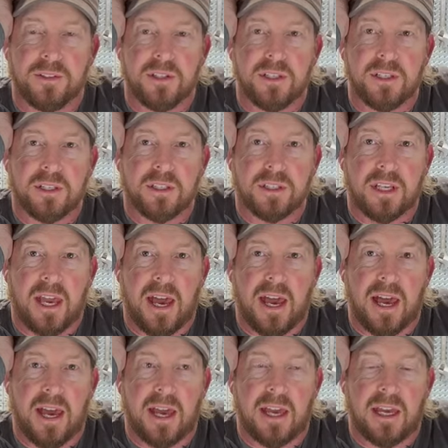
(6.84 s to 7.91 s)
This
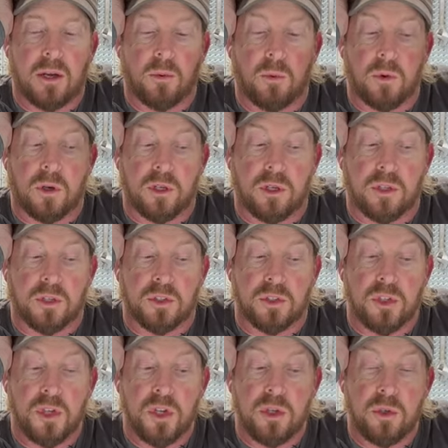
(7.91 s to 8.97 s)
guy was
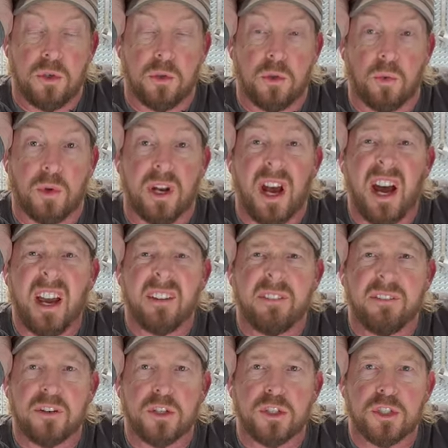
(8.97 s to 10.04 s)
new when I
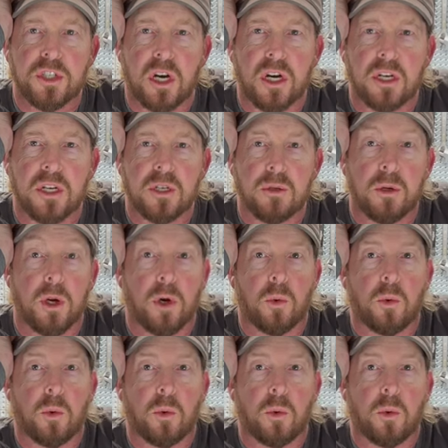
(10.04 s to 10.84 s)
first started